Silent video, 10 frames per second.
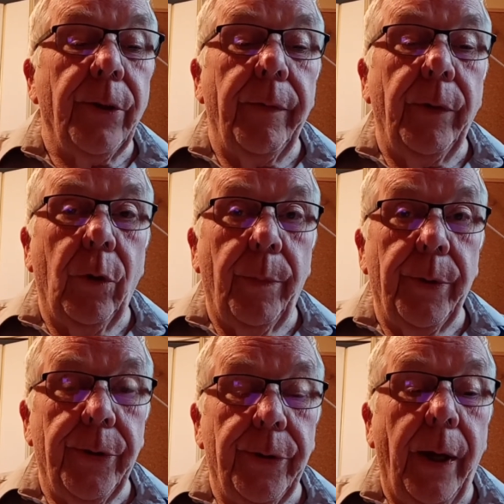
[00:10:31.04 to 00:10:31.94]
of
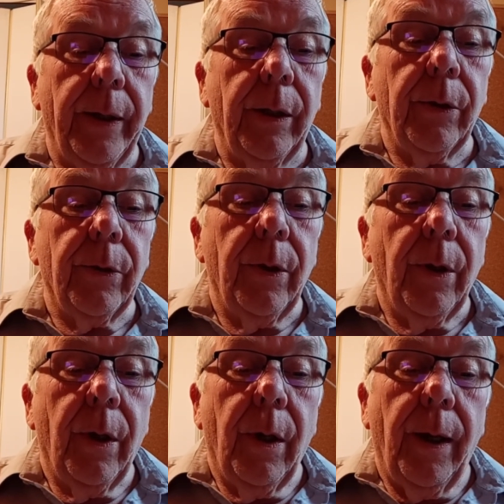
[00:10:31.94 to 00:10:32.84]
enormous snakes
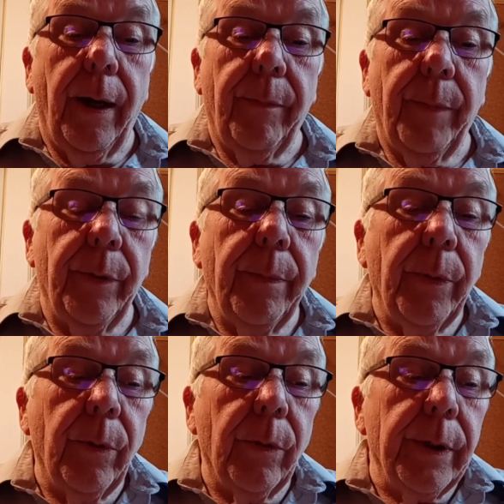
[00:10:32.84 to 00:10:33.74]
have been
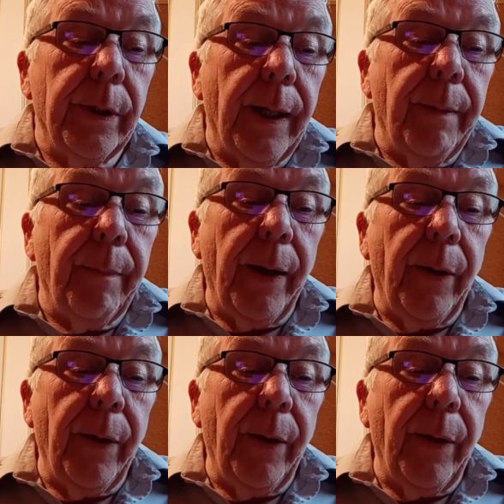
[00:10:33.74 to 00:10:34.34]
reported and may